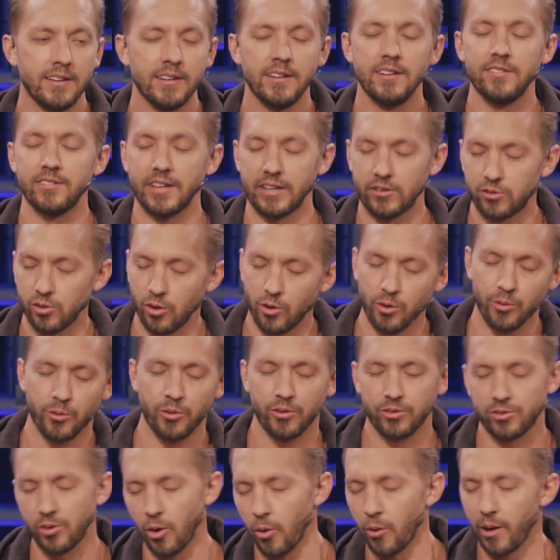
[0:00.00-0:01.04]
He's like, so,
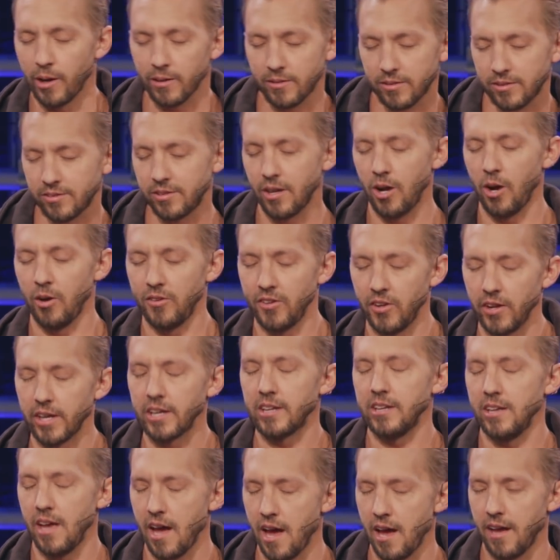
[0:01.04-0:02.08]
so went out to so. And they're
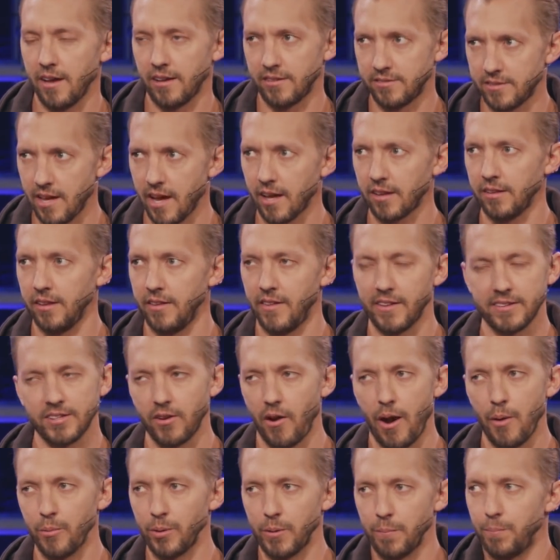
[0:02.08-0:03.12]
like, yeah, exactly. That's how
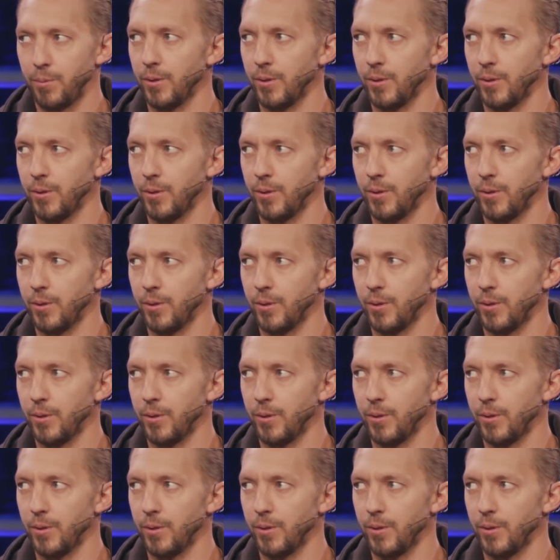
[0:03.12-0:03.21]
I would have